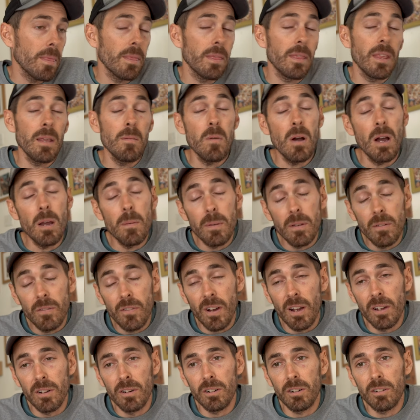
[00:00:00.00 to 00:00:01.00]
They might be
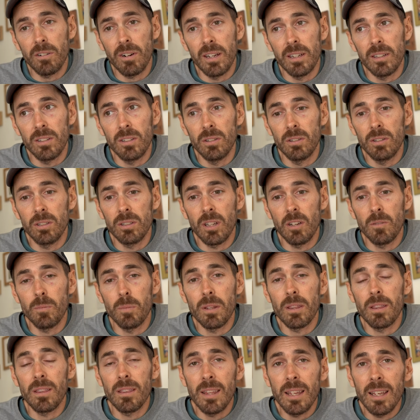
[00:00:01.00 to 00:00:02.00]
fine on grade two stuff,
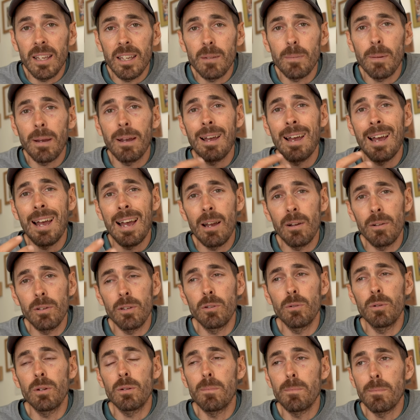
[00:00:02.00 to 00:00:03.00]
but think about how
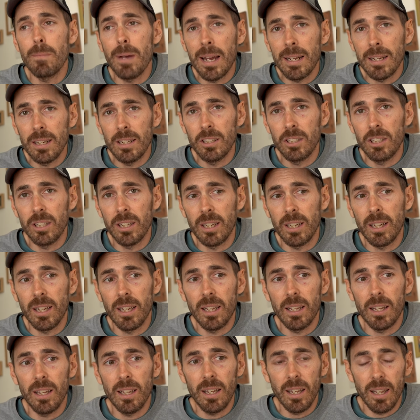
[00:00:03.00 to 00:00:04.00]
you would manage
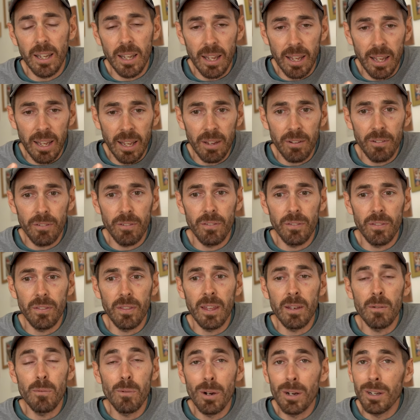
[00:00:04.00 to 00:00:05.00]
it if
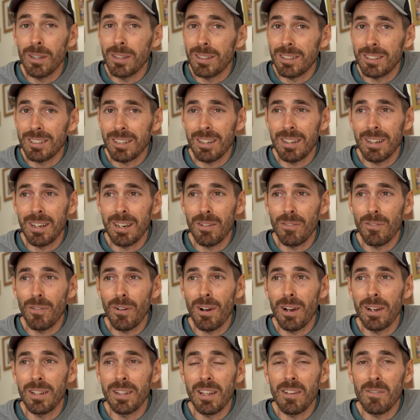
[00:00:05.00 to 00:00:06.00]
they weren't suddenly
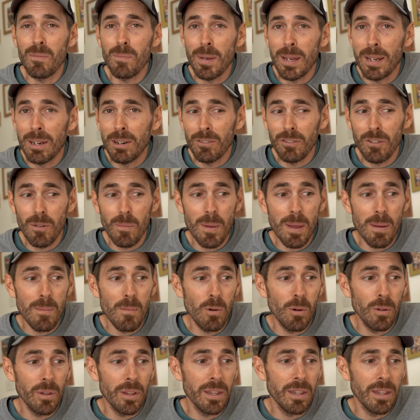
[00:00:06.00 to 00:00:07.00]
fine. They've bitten off a bit
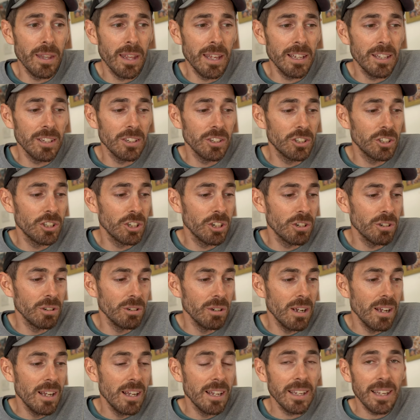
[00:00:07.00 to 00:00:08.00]
more than they can
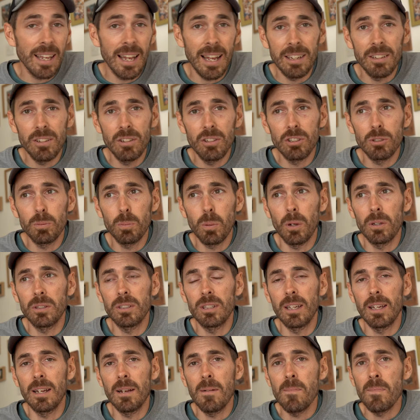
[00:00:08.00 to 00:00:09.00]
chew. Can you
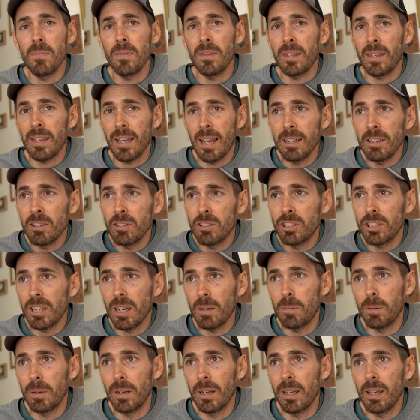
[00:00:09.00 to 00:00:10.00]
spot it? Can you
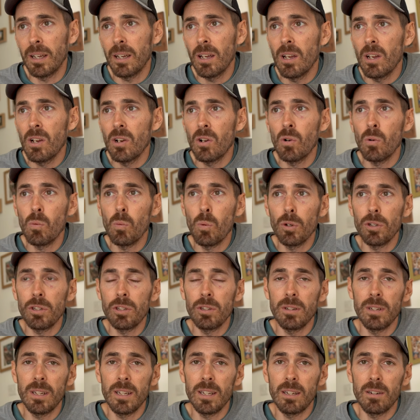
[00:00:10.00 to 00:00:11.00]
shepherd it? Or
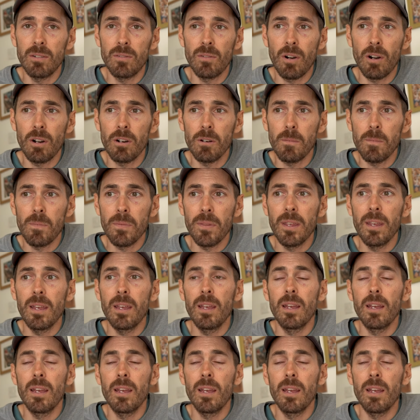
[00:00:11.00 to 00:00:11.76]
would you need a rope?